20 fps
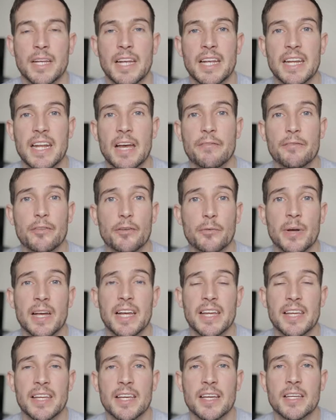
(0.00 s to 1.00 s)
In
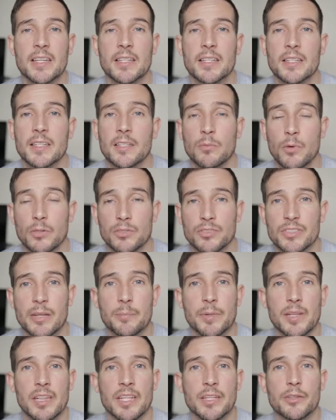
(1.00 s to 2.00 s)
FUE, what's
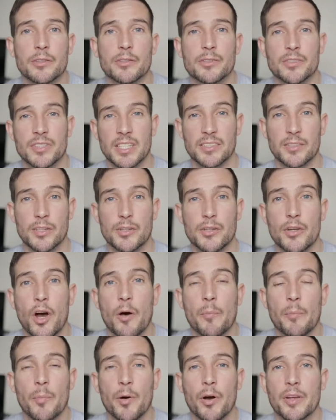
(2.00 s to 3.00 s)
typically used is a
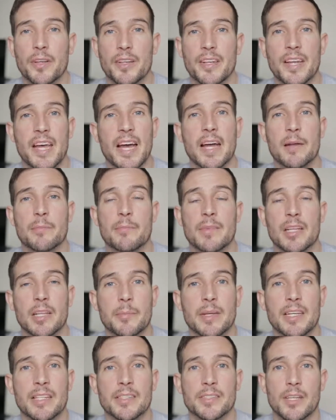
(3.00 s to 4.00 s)

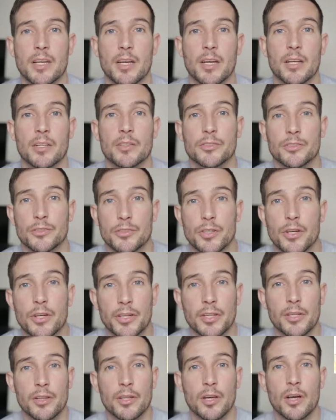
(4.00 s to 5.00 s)
0.9mm
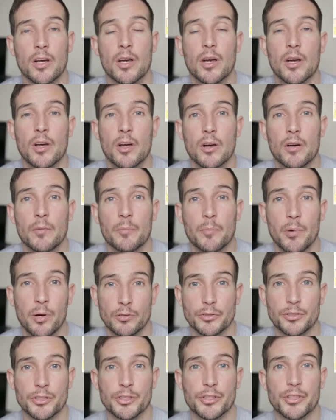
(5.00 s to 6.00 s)
circular
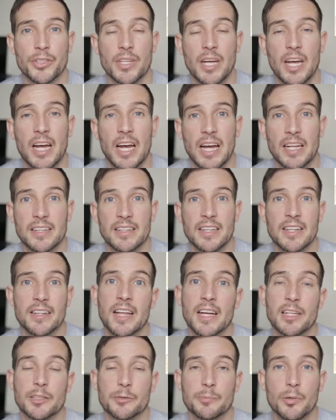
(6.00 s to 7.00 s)
punch, and then
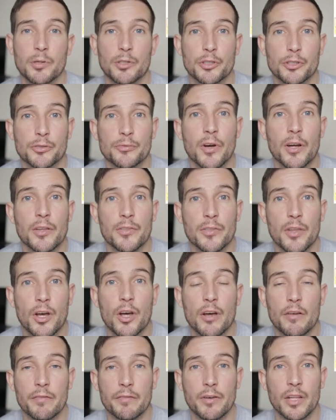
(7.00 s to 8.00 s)
that's punched around the
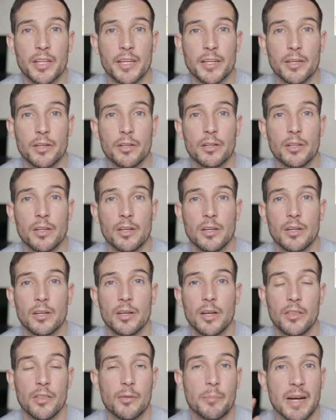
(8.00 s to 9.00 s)
hair follicle
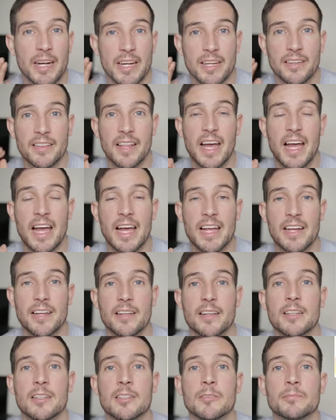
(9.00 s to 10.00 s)
at the back of the head,
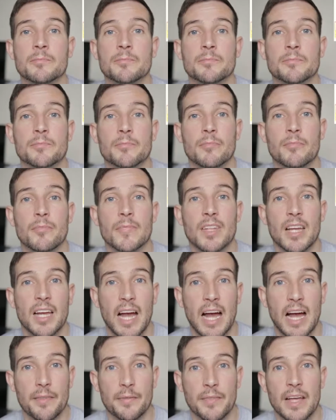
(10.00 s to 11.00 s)

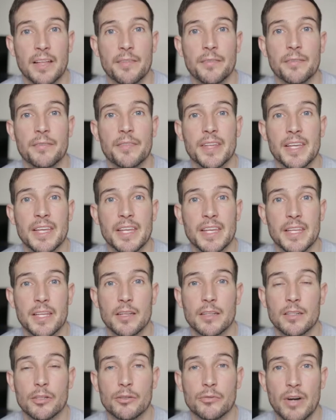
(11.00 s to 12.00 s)
and then the
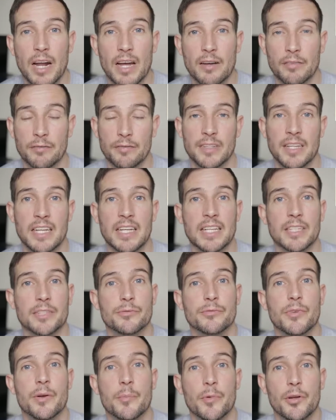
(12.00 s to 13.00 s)
graft
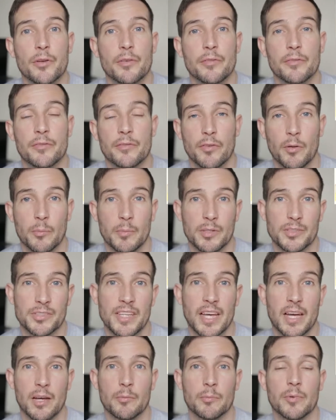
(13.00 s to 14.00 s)
is removed from the
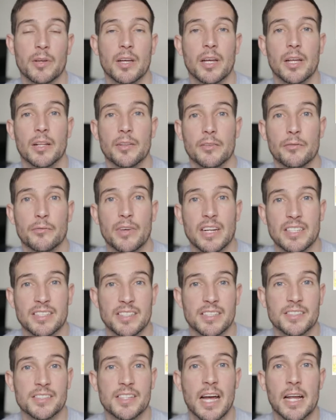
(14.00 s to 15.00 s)
scalp and
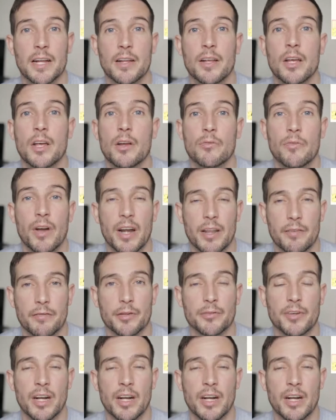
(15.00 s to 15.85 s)
rest aside, ready for